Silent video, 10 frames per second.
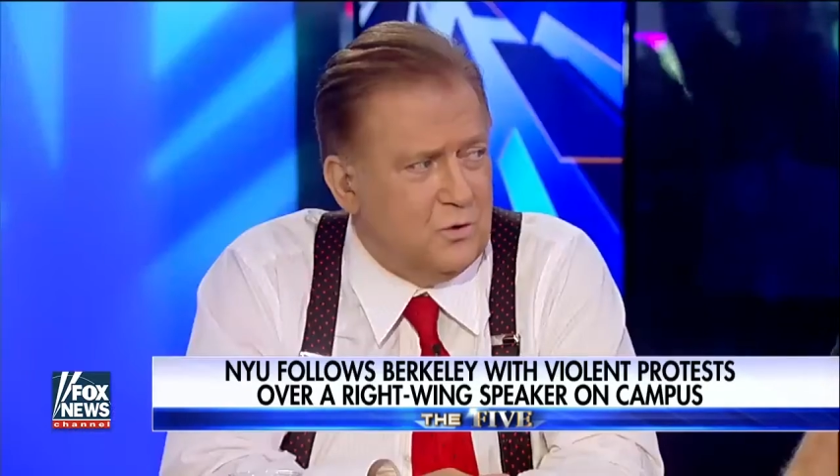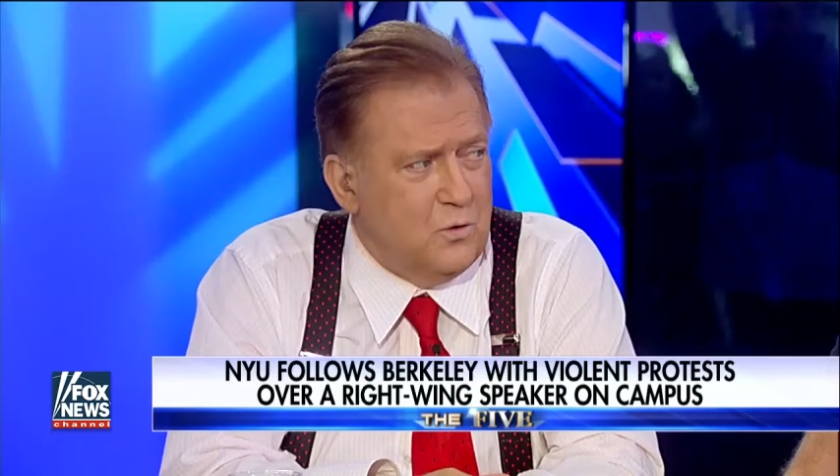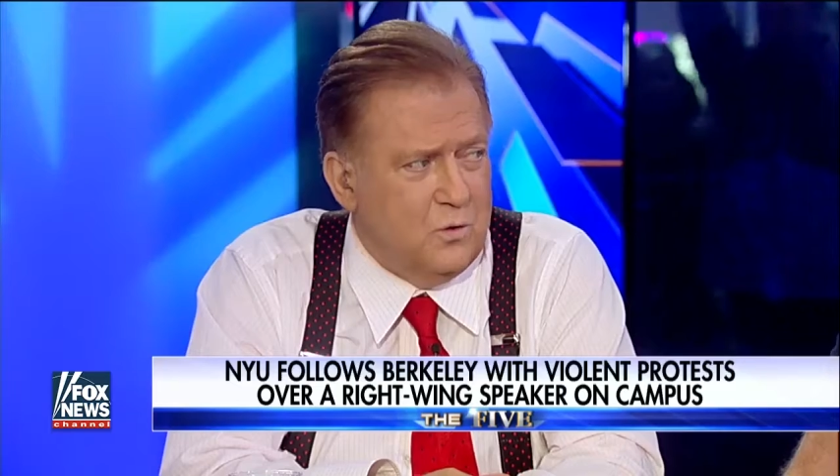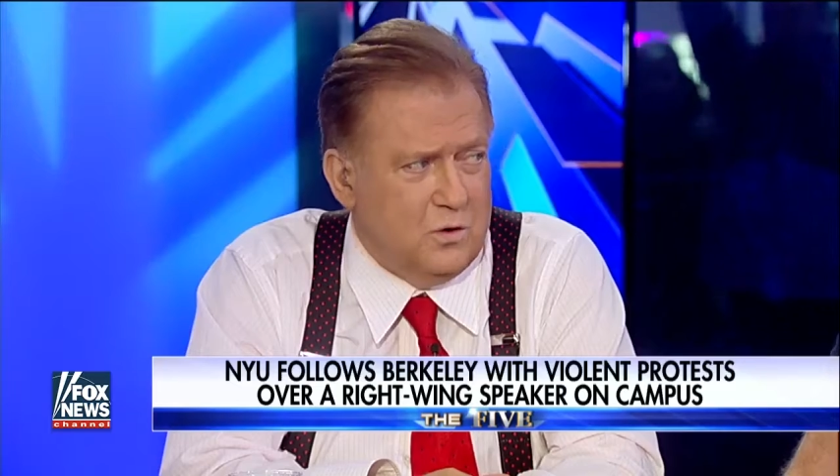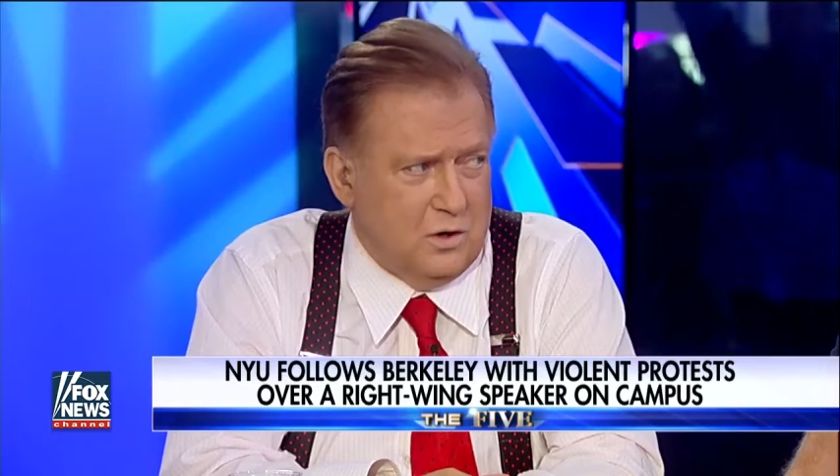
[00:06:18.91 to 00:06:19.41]

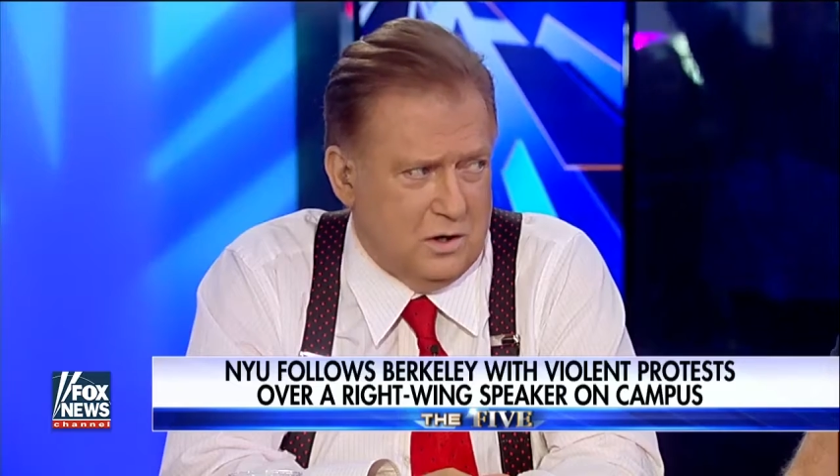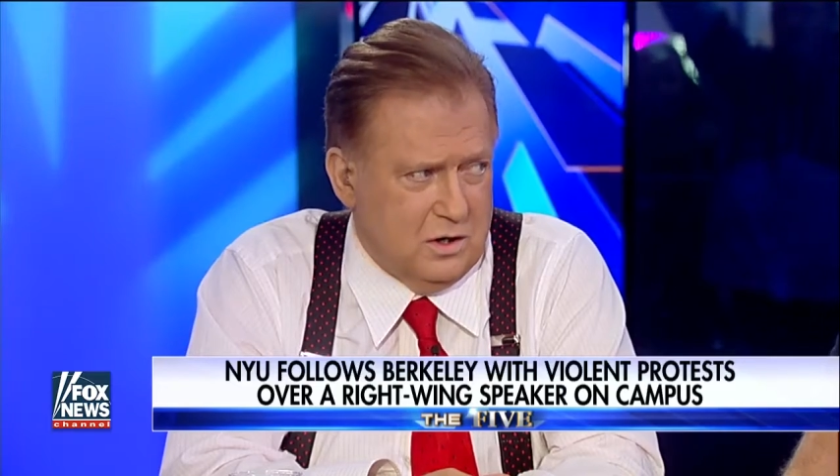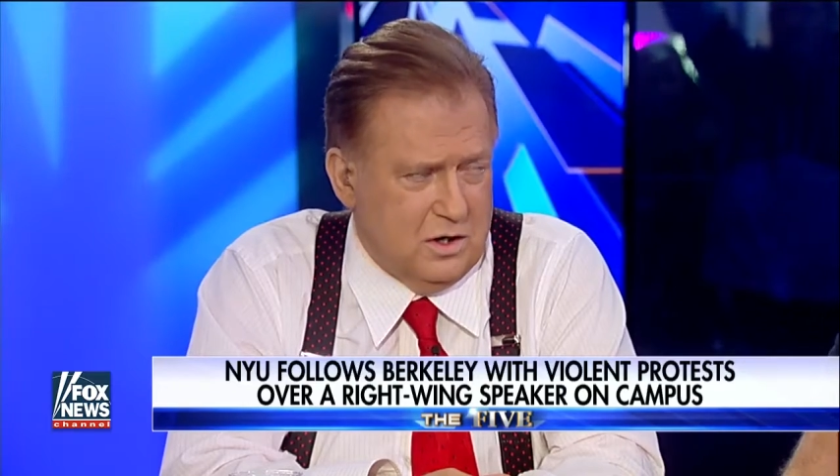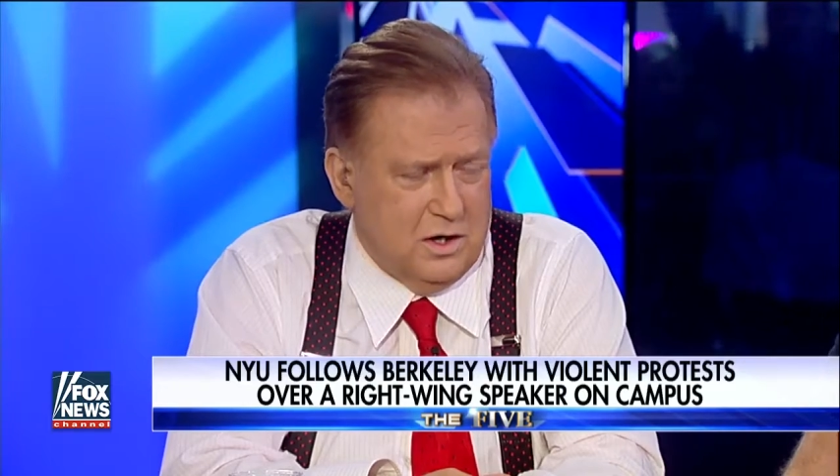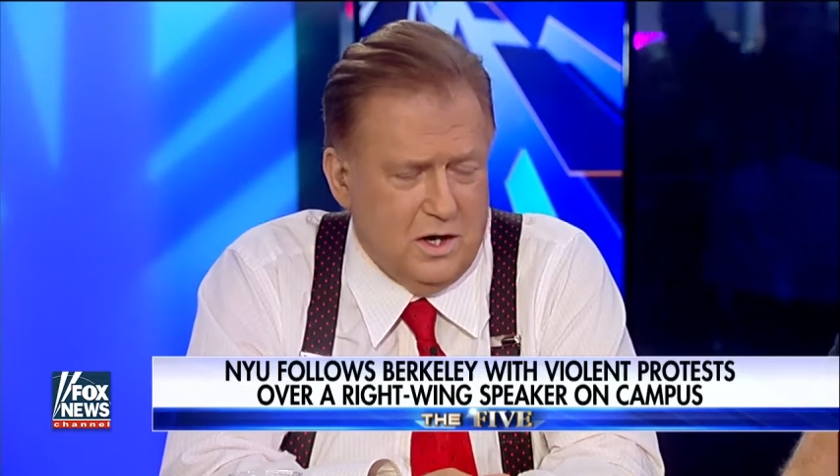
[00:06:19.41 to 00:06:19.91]

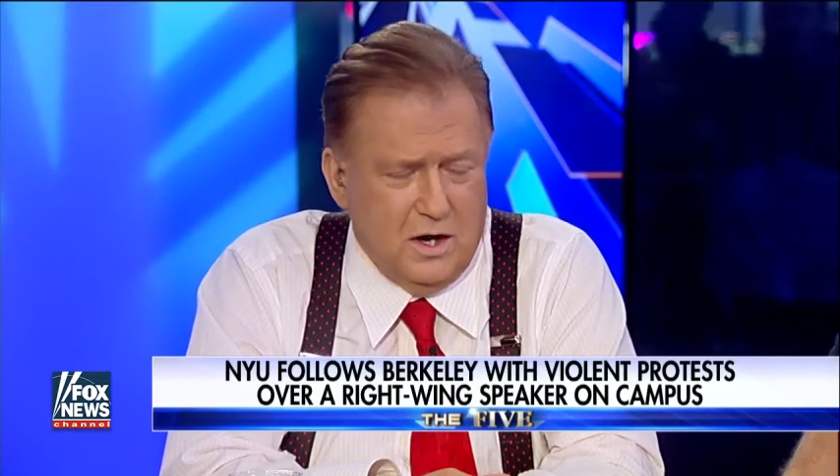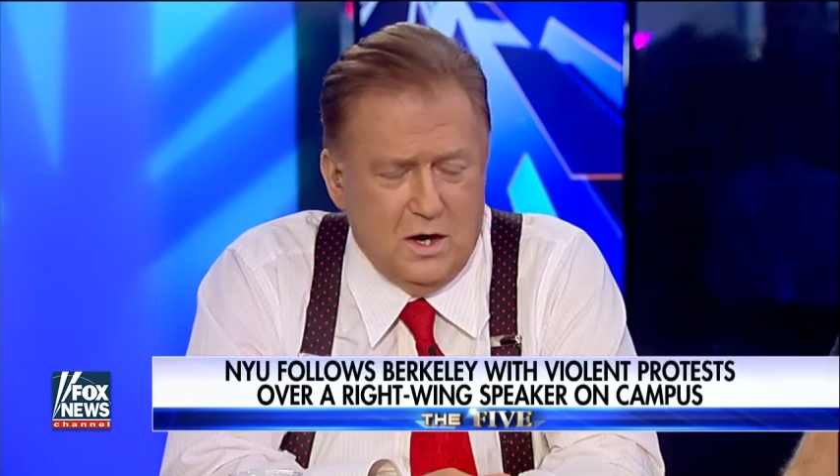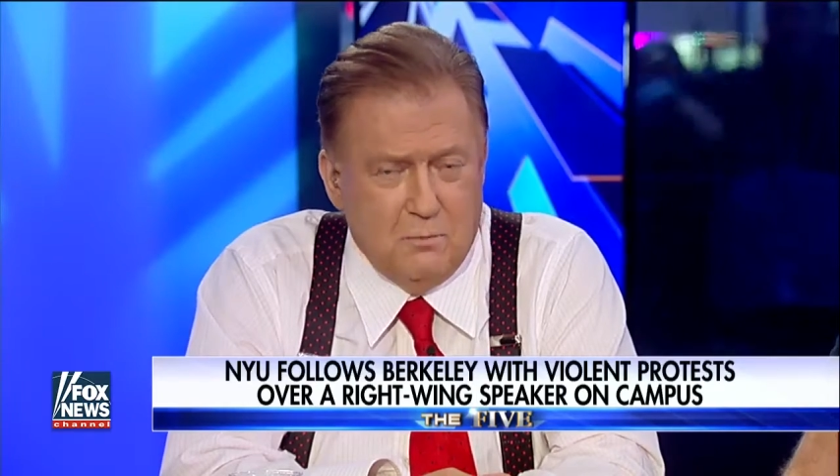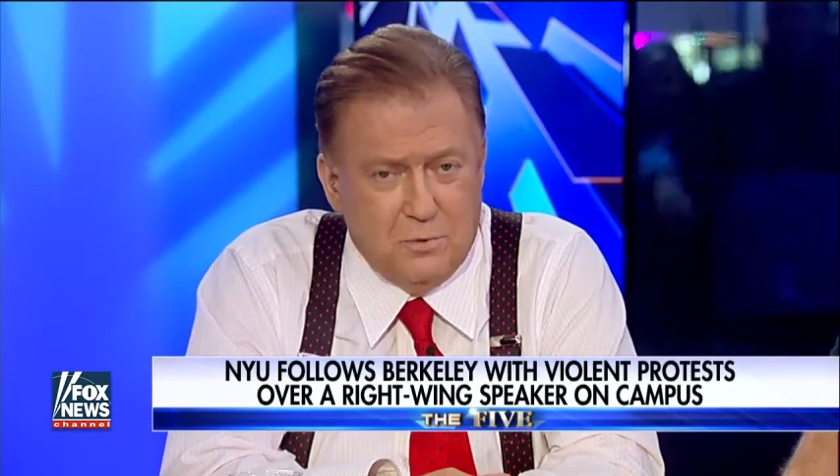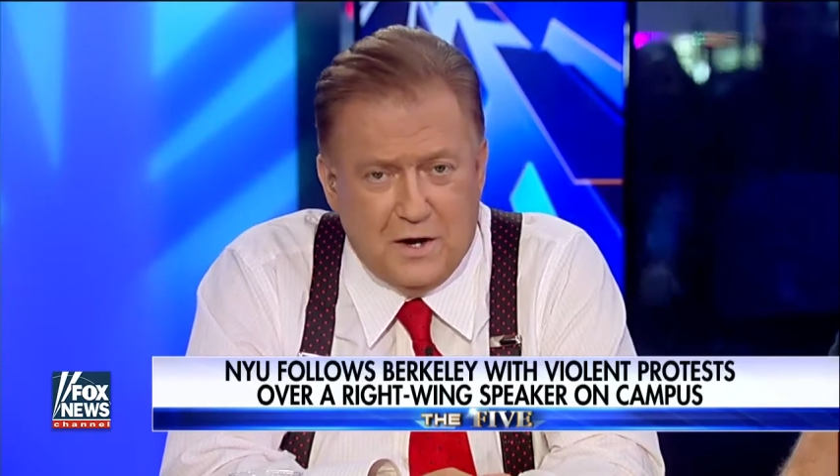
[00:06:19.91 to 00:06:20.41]
core,
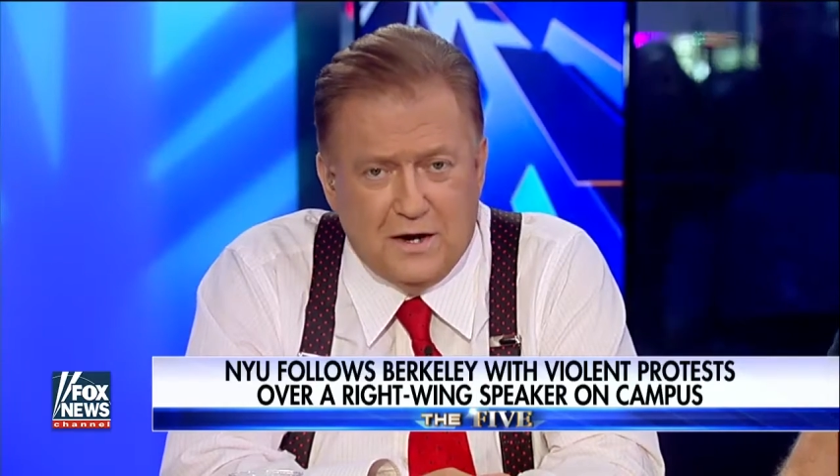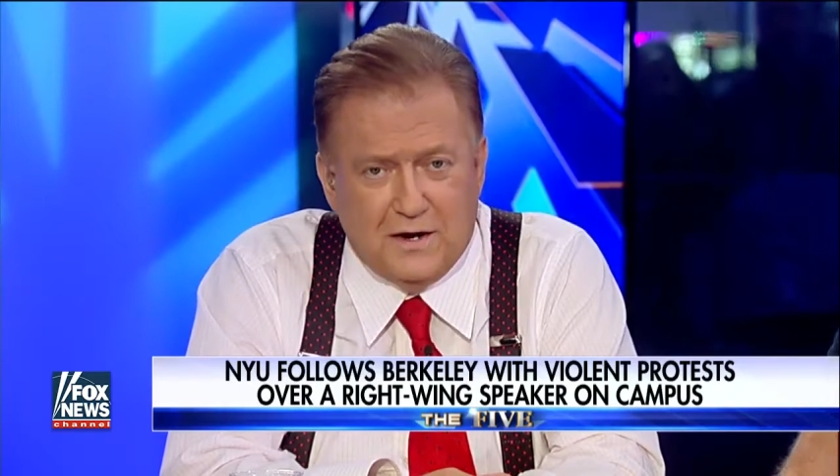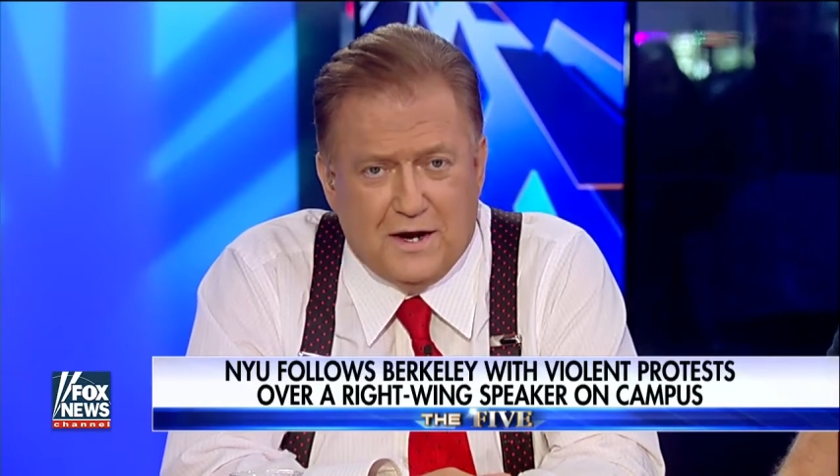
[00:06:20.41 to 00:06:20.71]
but